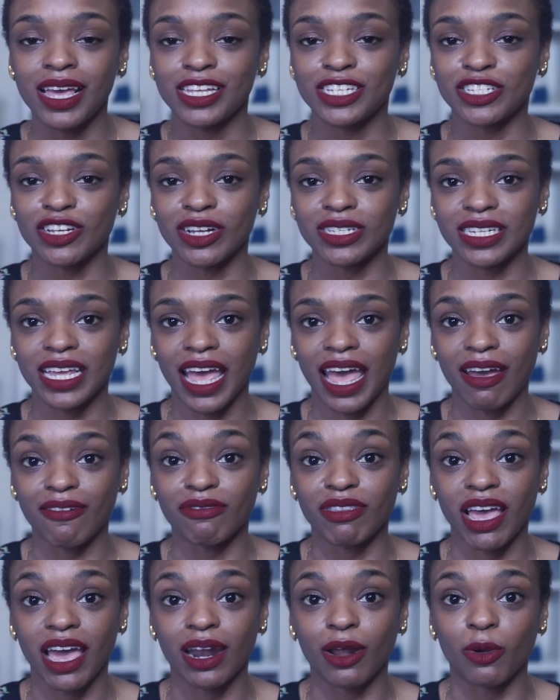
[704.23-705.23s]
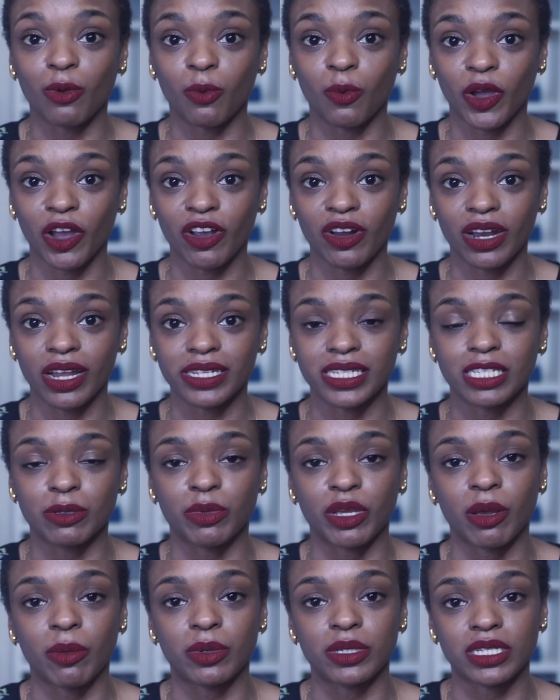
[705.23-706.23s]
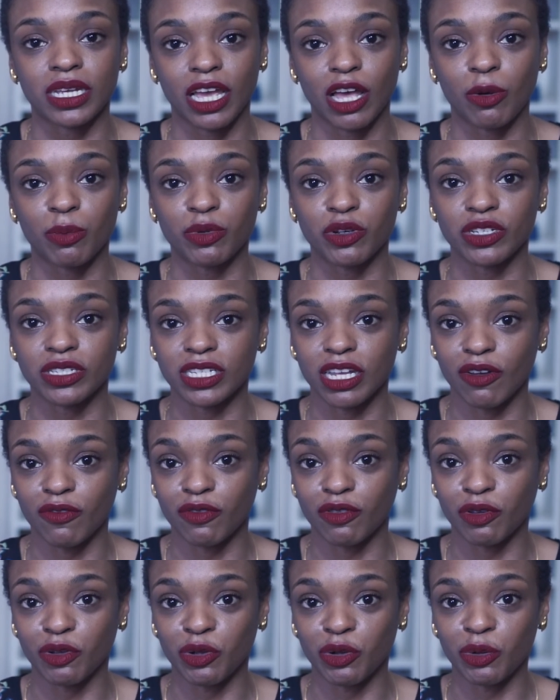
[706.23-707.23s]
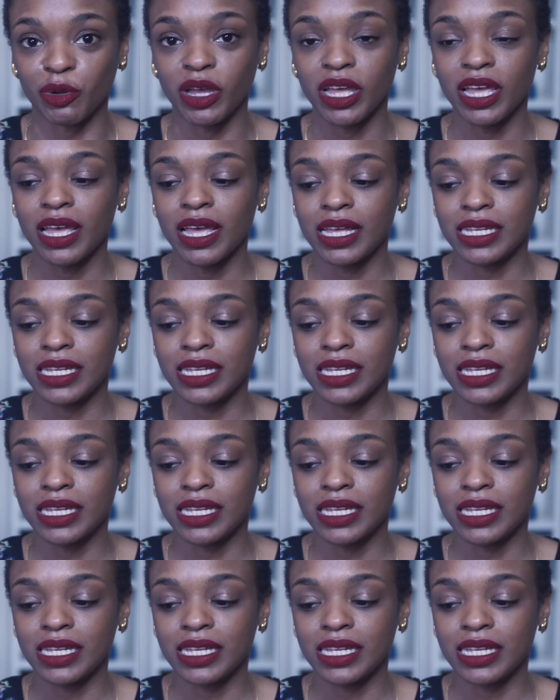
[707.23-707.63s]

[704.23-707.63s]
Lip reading: Start to have that awareness to be able to help yourself through